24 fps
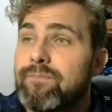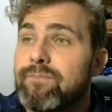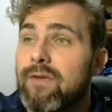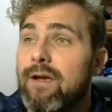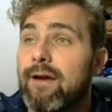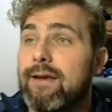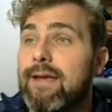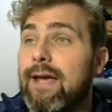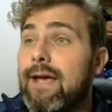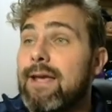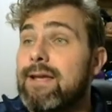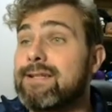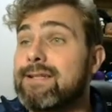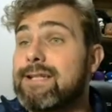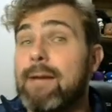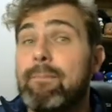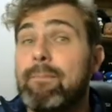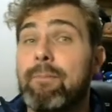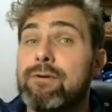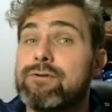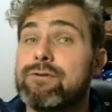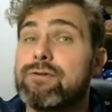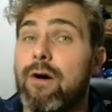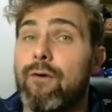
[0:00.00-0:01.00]
Okay,
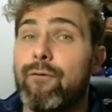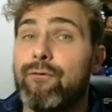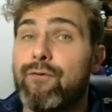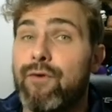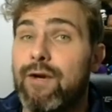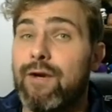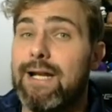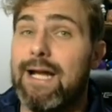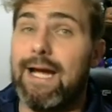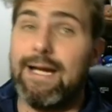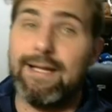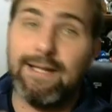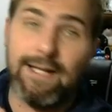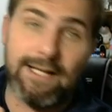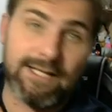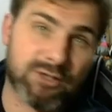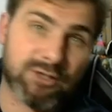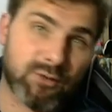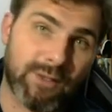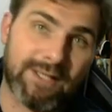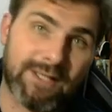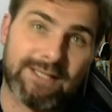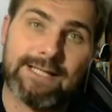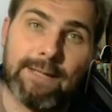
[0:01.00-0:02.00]
Sapo's got a free lane. They
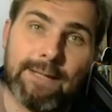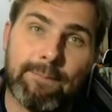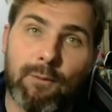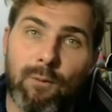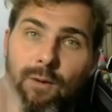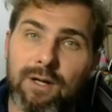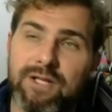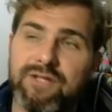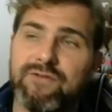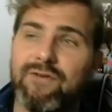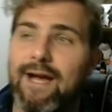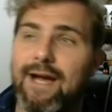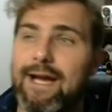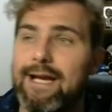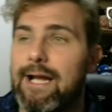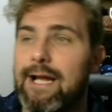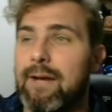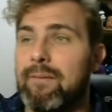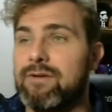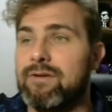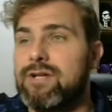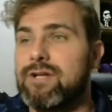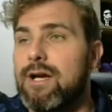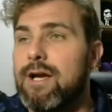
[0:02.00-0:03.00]
swing Sapo once for 8
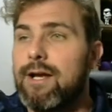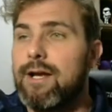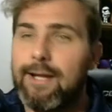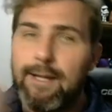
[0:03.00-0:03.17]
damage.